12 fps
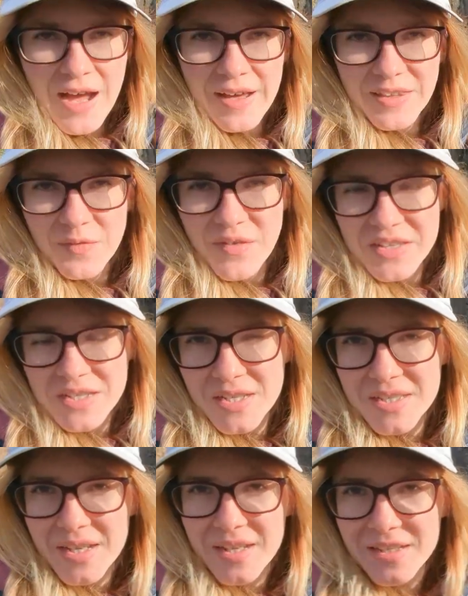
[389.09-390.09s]
And the
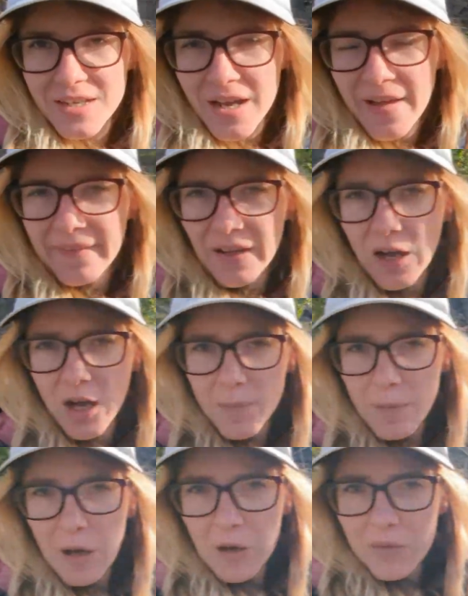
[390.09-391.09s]
visitors centre and the car
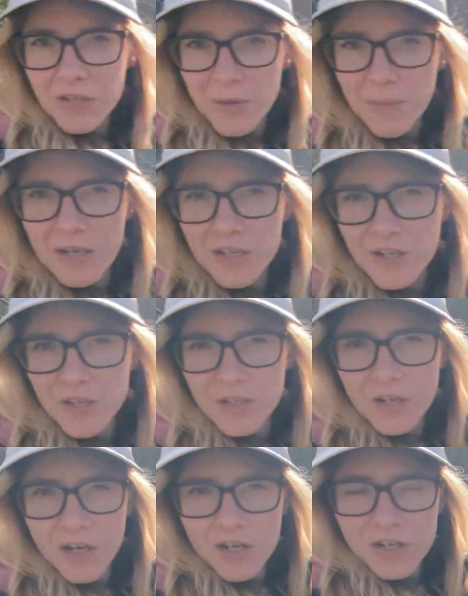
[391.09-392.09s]
park, which I mentioned,
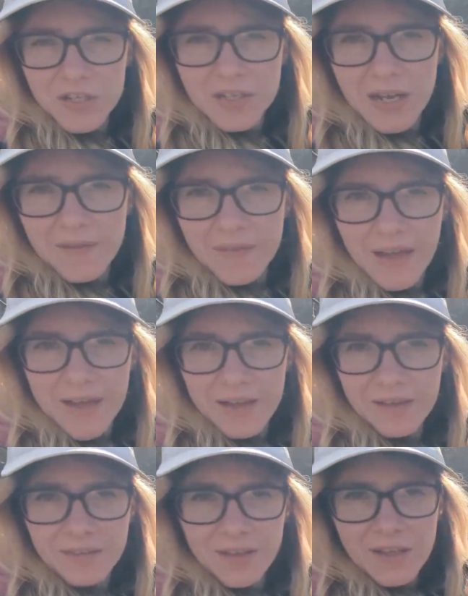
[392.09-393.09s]
are just down there.
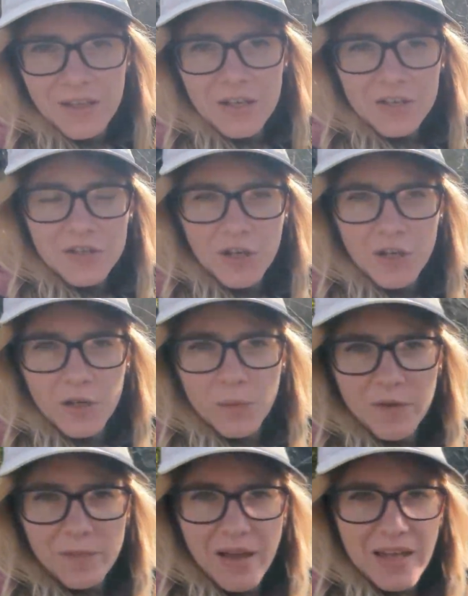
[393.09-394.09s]
So
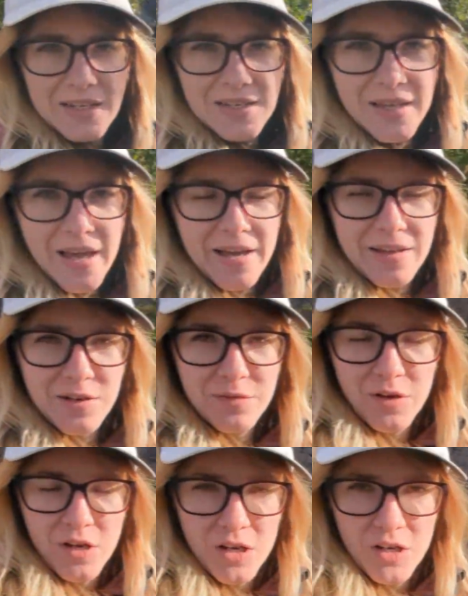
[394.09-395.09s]
we've made it to the end of
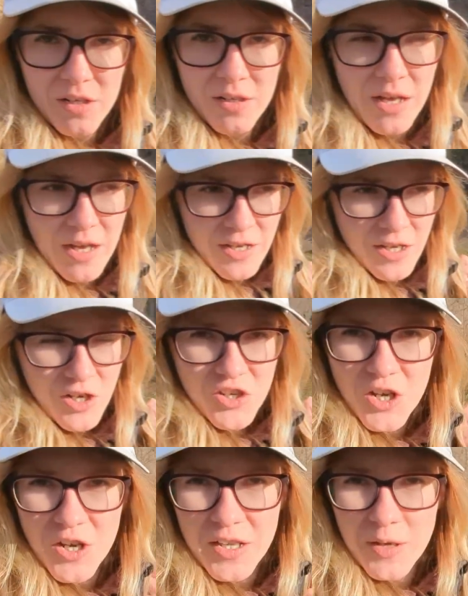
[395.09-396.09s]
our
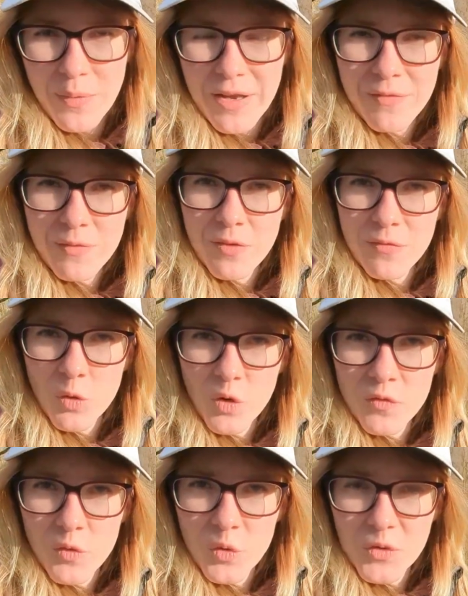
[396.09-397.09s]
journey away from the Four
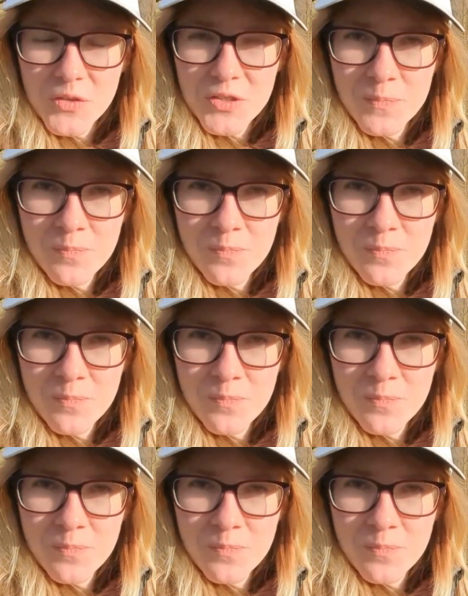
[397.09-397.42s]
Falls.